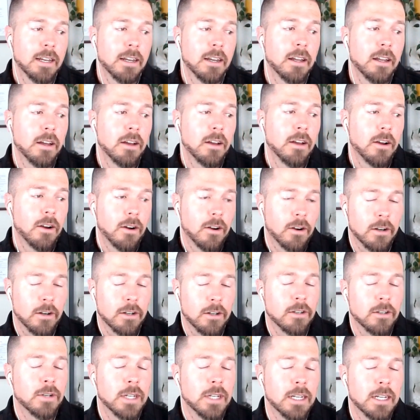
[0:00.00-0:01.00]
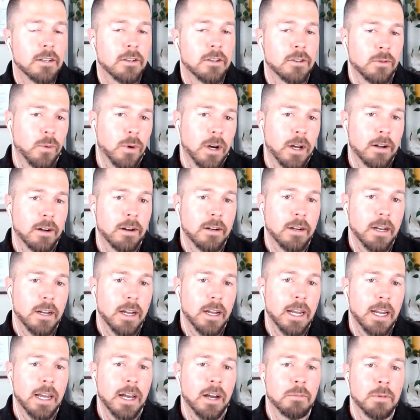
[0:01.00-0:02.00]
and how much of a game
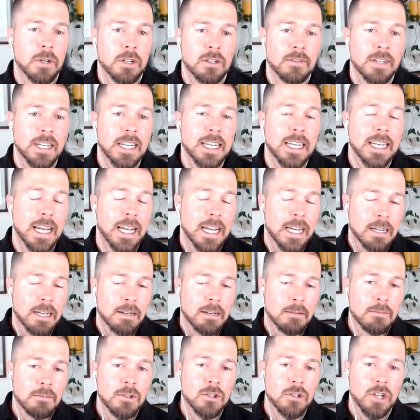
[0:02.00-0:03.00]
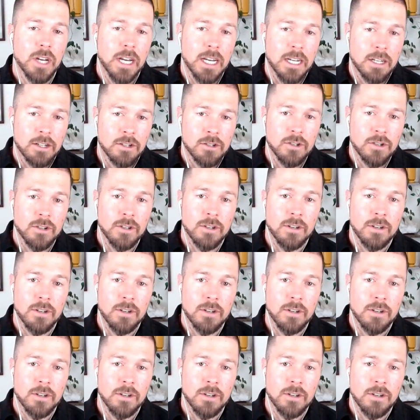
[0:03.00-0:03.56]
changer that can be.